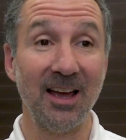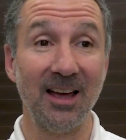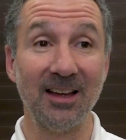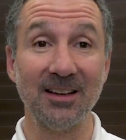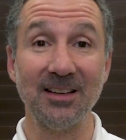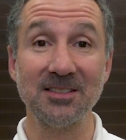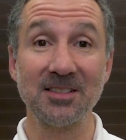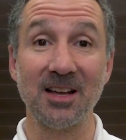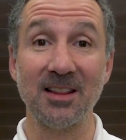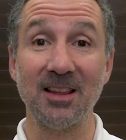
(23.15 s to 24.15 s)
and he
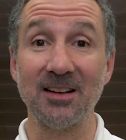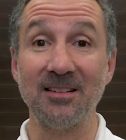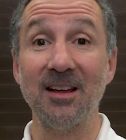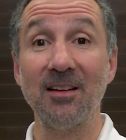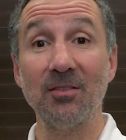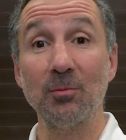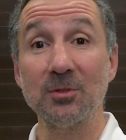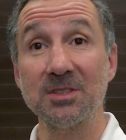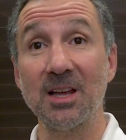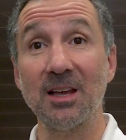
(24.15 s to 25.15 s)
said that David
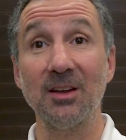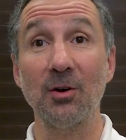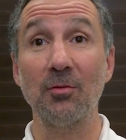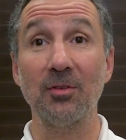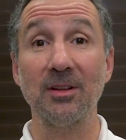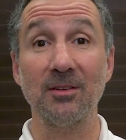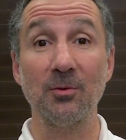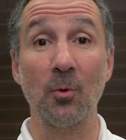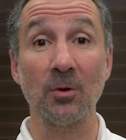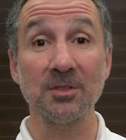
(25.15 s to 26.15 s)
was taking over at the
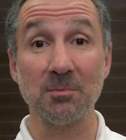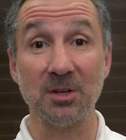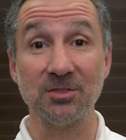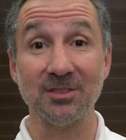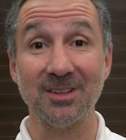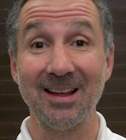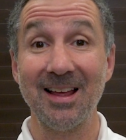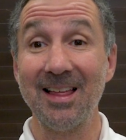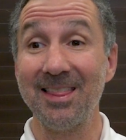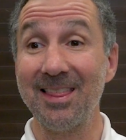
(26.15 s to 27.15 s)
New Orleans Mission,
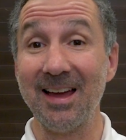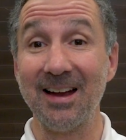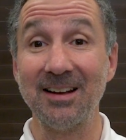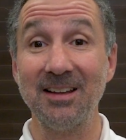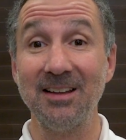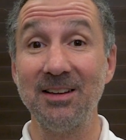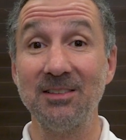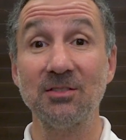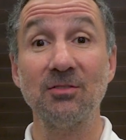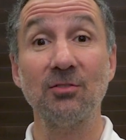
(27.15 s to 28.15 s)
that
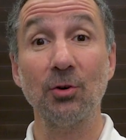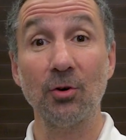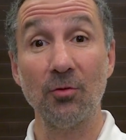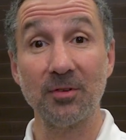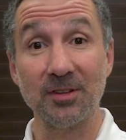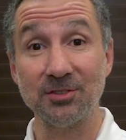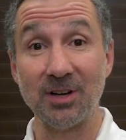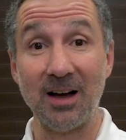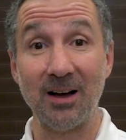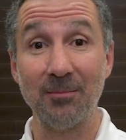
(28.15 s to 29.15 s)
he took over the
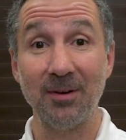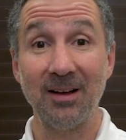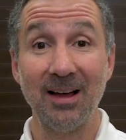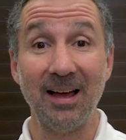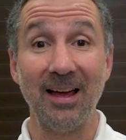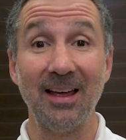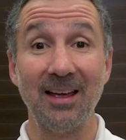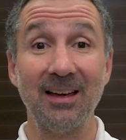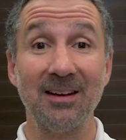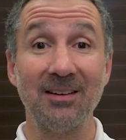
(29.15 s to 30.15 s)
job
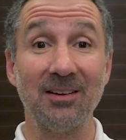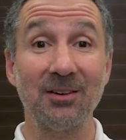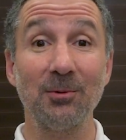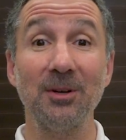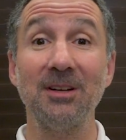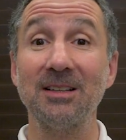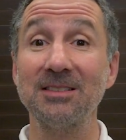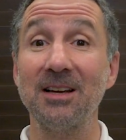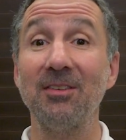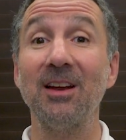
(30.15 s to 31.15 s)
and agreed not
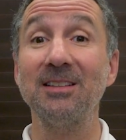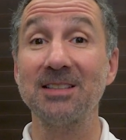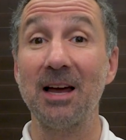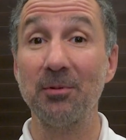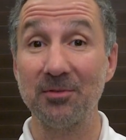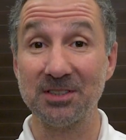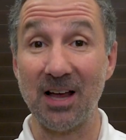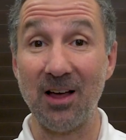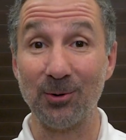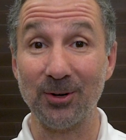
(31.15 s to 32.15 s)
to have any type of a
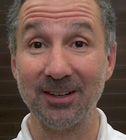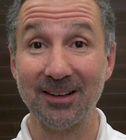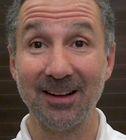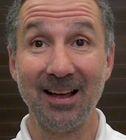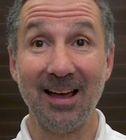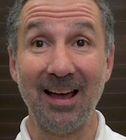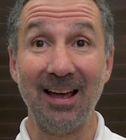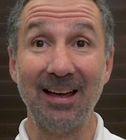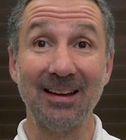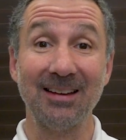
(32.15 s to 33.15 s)
salary.
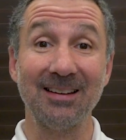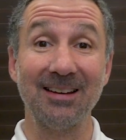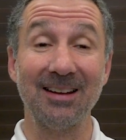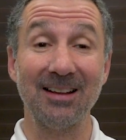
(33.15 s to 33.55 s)
And